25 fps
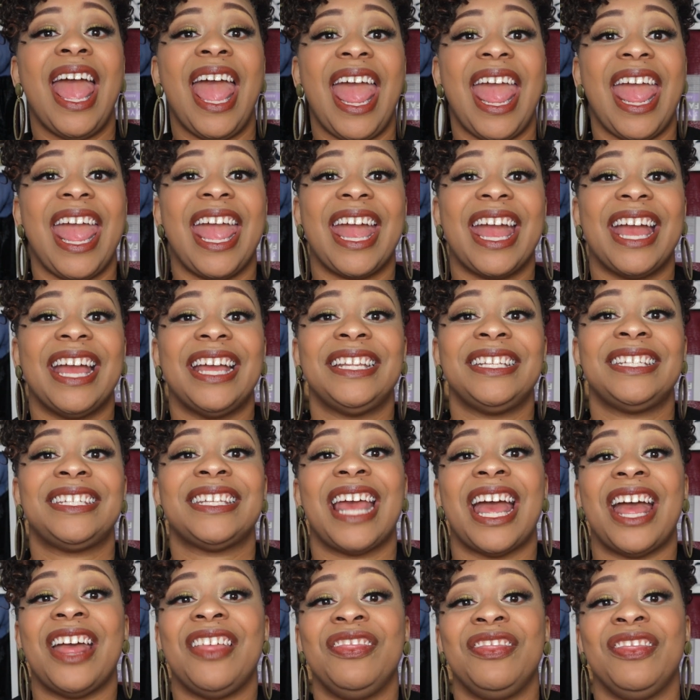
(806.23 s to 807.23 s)
and
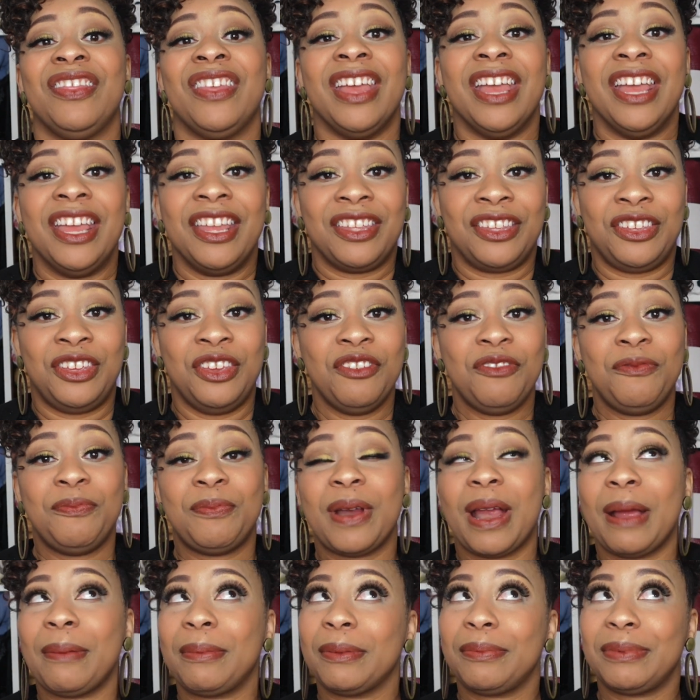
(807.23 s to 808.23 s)
you've
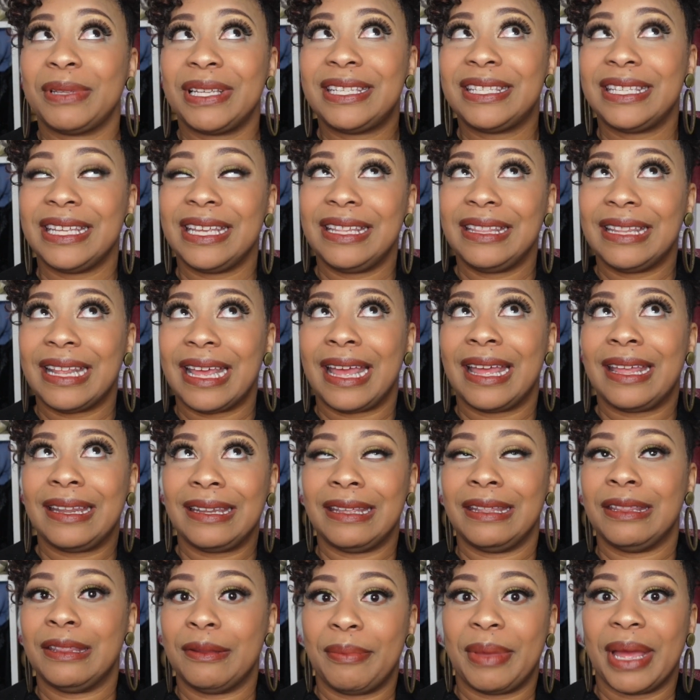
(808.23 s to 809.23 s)
probably seen that
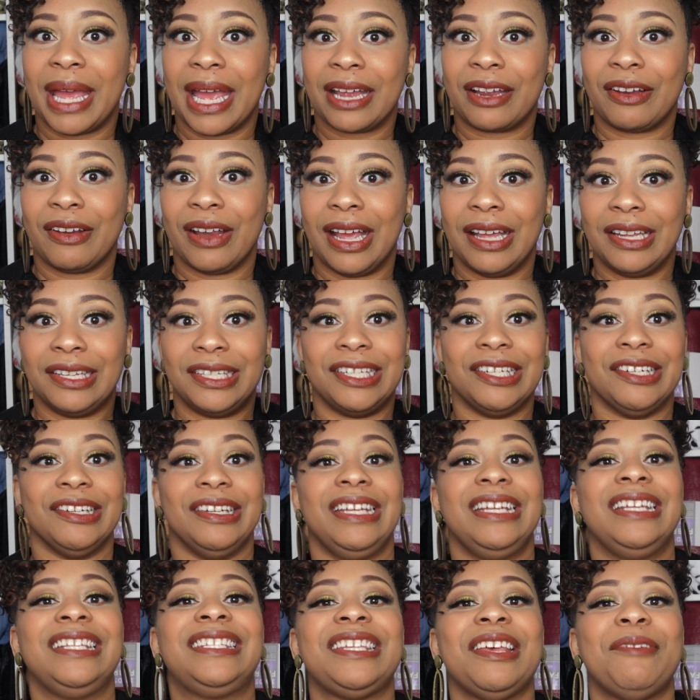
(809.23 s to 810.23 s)
in the background
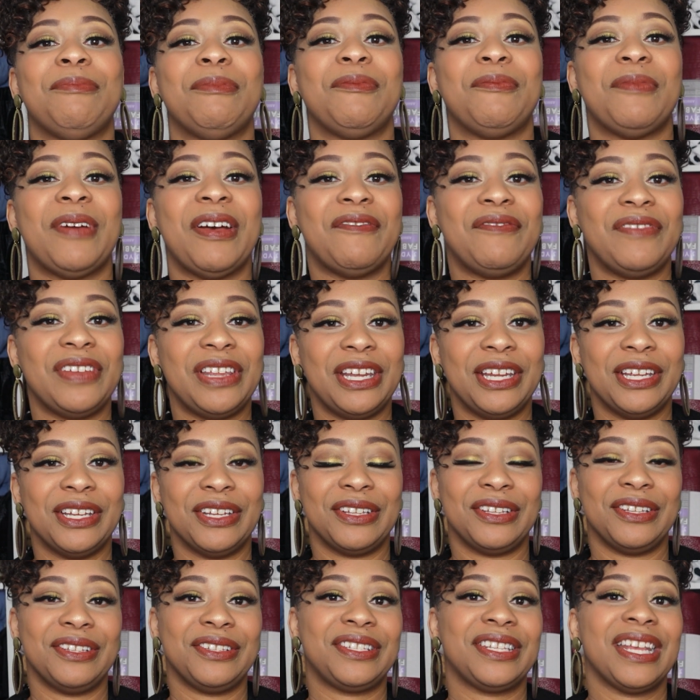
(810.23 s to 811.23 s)
during some of my
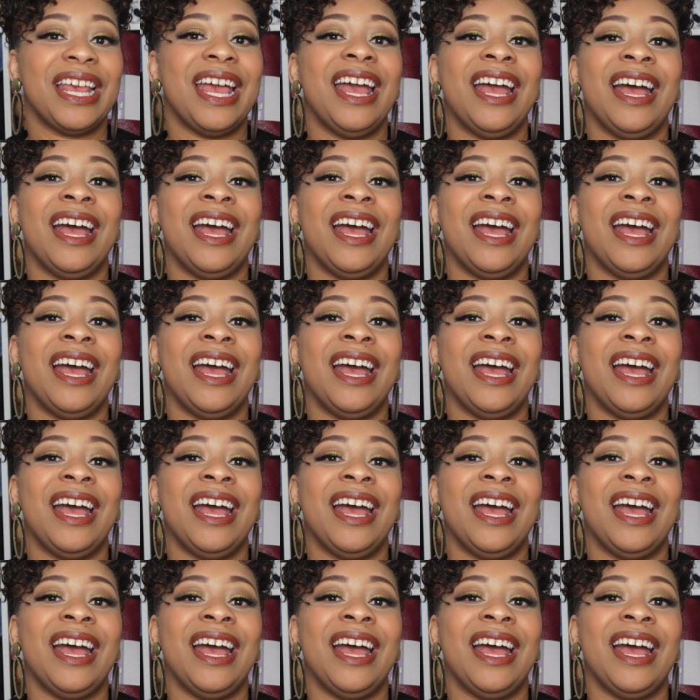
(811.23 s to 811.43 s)
videos,